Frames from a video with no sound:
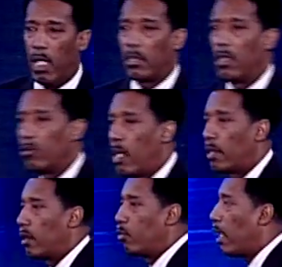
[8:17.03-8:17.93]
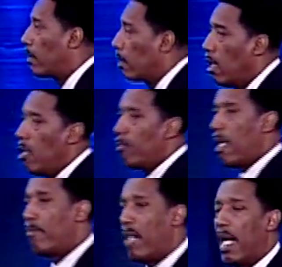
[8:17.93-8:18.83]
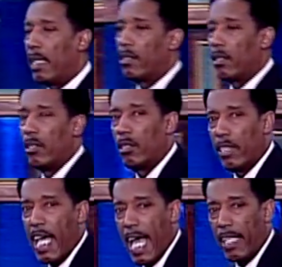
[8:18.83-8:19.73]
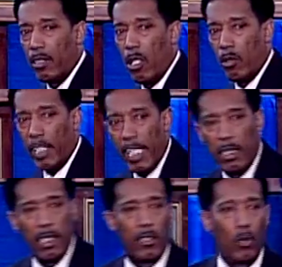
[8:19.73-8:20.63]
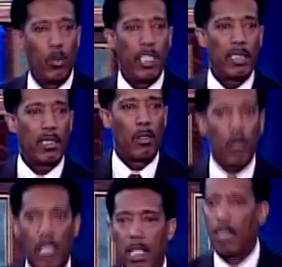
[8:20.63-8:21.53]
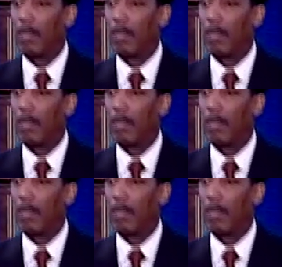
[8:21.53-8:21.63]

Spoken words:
watch this, watch this, watch this. My body's a little taxed. Okay, let the weak say we are